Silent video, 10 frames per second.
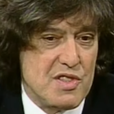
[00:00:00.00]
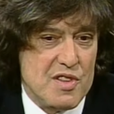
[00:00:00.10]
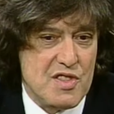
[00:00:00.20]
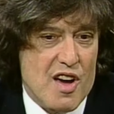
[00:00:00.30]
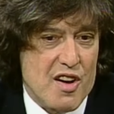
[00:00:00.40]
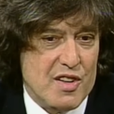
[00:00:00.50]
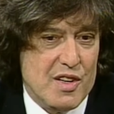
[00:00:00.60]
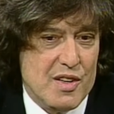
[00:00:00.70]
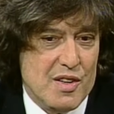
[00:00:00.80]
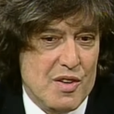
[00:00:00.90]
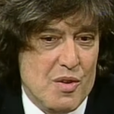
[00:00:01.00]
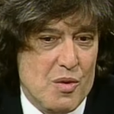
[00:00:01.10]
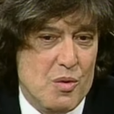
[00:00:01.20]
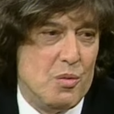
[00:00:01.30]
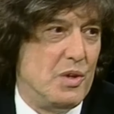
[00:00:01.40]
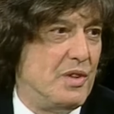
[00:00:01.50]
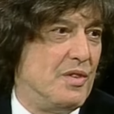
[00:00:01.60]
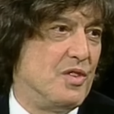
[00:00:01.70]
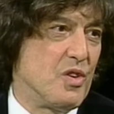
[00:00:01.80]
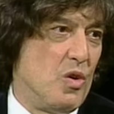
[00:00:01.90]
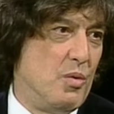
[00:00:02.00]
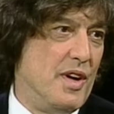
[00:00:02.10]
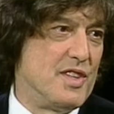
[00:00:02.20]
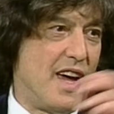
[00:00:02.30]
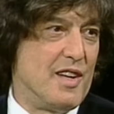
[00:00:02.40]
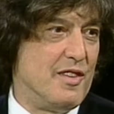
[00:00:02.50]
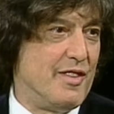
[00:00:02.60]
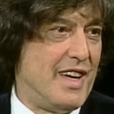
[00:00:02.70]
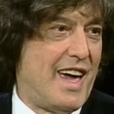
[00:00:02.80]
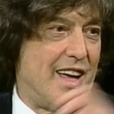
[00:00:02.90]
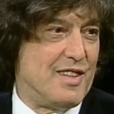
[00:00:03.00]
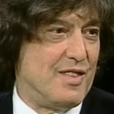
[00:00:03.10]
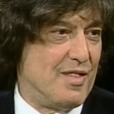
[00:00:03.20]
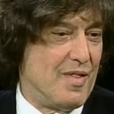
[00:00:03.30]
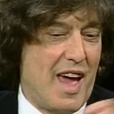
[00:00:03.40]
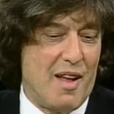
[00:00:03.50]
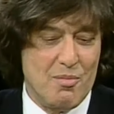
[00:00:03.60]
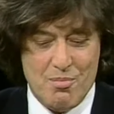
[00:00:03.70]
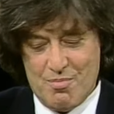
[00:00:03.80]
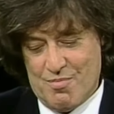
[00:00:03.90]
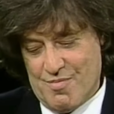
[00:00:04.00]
Tristan Tzara would draw words out of a hat and